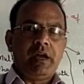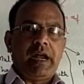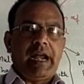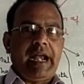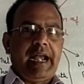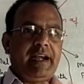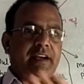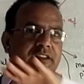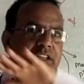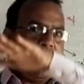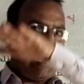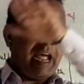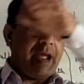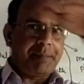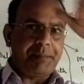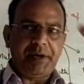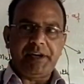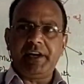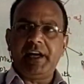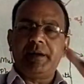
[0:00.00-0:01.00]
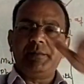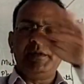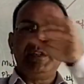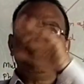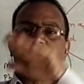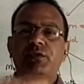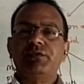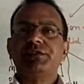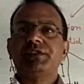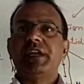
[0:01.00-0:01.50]
At the
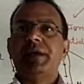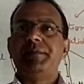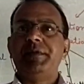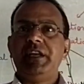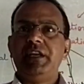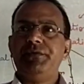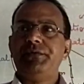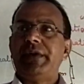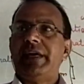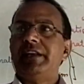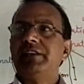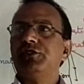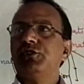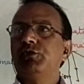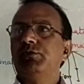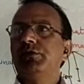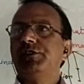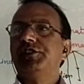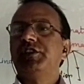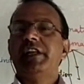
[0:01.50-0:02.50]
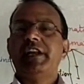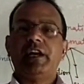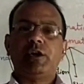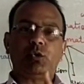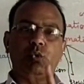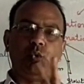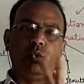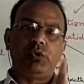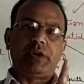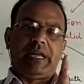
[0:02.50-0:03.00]
epidermis of seminiferous tubule, there
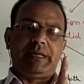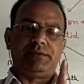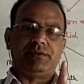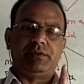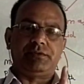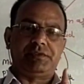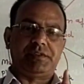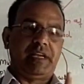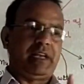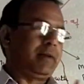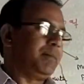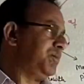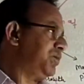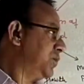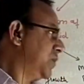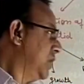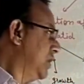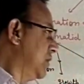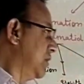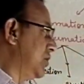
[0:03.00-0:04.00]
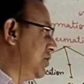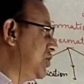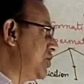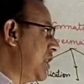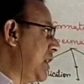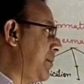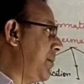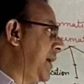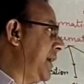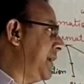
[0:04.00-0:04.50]
are two types of cell:
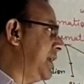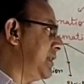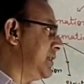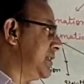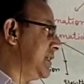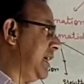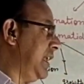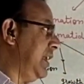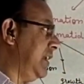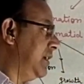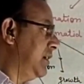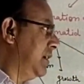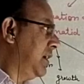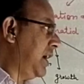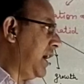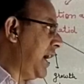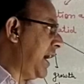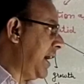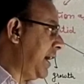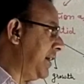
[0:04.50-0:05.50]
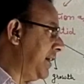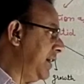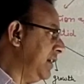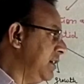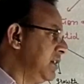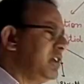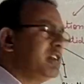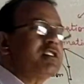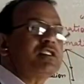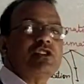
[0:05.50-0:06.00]
germinal cell
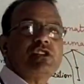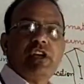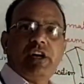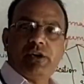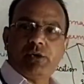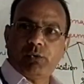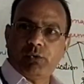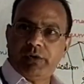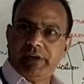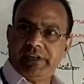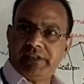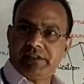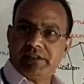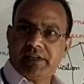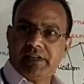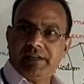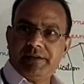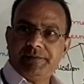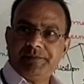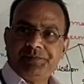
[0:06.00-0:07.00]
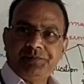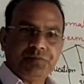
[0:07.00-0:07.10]
and Sertoli cell.